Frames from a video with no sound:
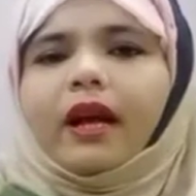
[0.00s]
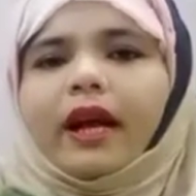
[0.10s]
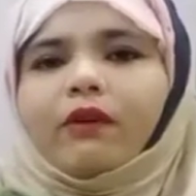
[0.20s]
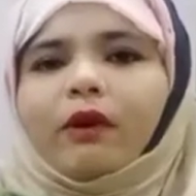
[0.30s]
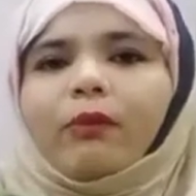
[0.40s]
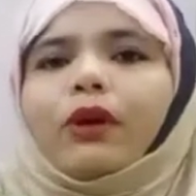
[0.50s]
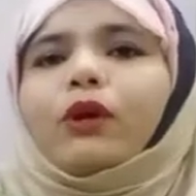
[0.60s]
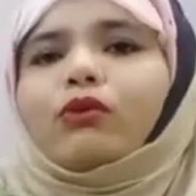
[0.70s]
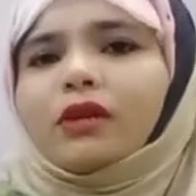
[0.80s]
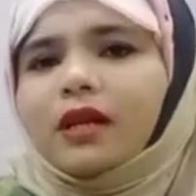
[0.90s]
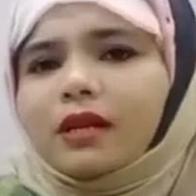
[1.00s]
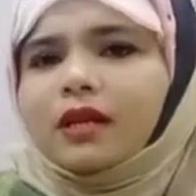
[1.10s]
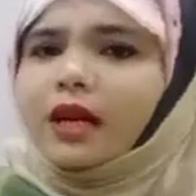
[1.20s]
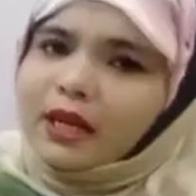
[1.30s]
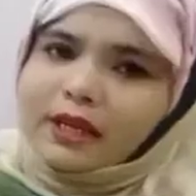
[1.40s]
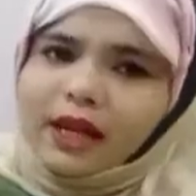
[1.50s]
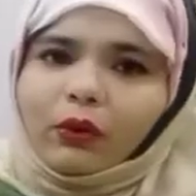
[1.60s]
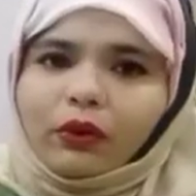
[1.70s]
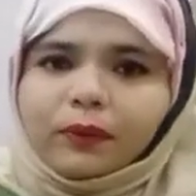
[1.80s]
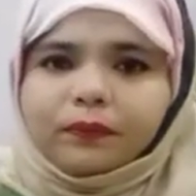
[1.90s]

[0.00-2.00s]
it will produces sound.